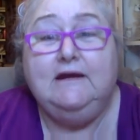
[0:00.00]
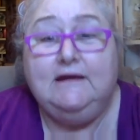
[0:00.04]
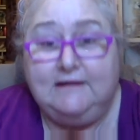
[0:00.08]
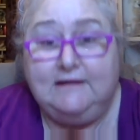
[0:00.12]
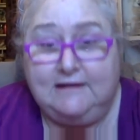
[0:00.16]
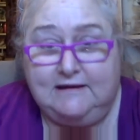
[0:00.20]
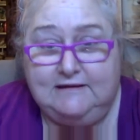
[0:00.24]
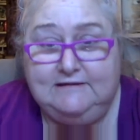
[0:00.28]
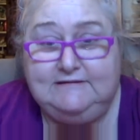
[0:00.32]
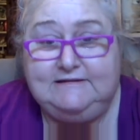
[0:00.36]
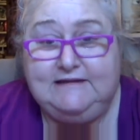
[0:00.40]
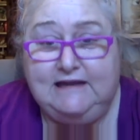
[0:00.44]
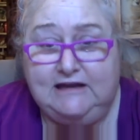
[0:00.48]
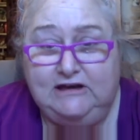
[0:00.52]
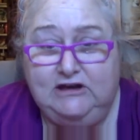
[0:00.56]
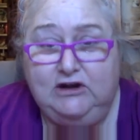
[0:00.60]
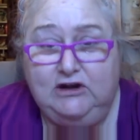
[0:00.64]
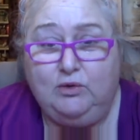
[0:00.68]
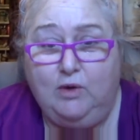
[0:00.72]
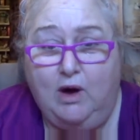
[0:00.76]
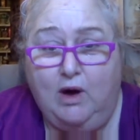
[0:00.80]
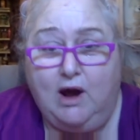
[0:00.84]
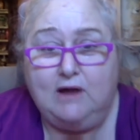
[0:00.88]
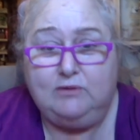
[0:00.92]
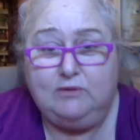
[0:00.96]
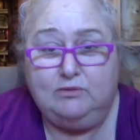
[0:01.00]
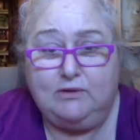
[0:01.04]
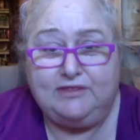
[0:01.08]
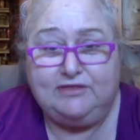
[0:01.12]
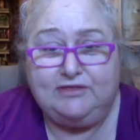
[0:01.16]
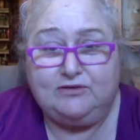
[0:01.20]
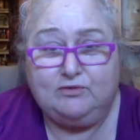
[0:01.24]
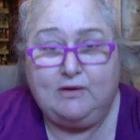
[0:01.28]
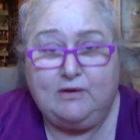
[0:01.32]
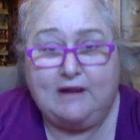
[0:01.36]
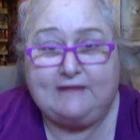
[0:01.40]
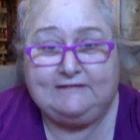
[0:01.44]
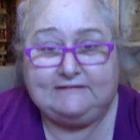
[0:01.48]
continue on with
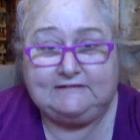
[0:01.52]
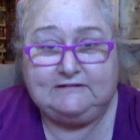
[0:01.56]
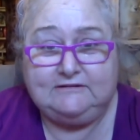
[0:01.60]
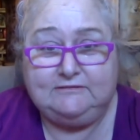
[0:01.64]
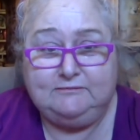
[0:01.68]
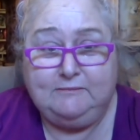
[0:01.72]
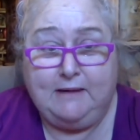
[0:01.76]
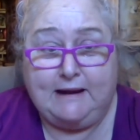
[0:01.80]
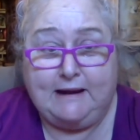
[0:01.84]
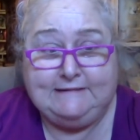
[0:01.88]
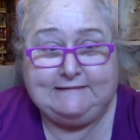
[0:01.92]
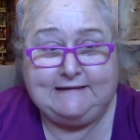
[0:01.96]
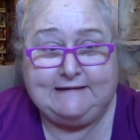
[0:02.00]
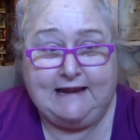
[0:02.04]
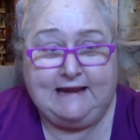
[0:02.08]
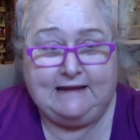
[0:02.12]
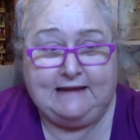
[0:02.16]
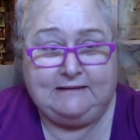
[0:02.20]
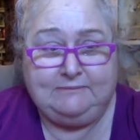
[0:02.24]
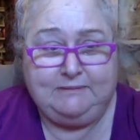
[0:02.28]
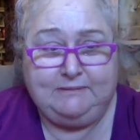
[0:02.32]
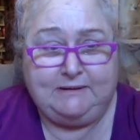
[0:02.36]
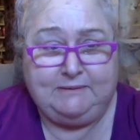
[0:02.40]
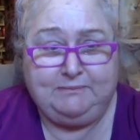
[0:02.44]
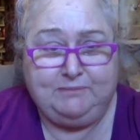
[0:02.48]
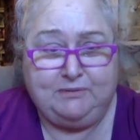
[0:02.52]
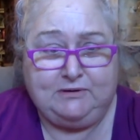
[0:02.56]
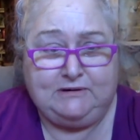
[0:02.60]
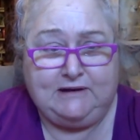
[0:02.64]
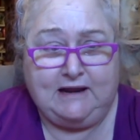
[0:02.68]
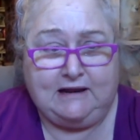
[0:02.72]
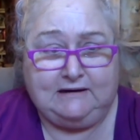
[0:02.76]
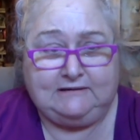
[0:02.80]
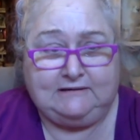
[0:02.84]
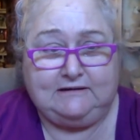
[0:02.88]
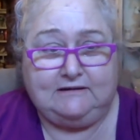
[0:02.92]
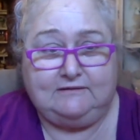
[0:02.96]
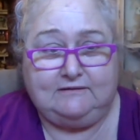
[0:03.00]
the rest of my day and be
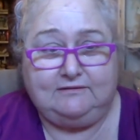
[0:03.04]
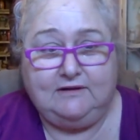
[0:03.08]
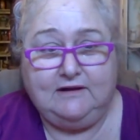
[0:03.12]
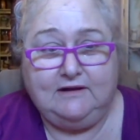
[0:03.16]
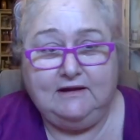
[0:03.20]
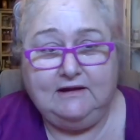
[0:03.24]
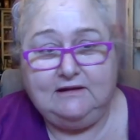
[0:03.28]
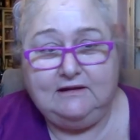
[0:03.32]
productive.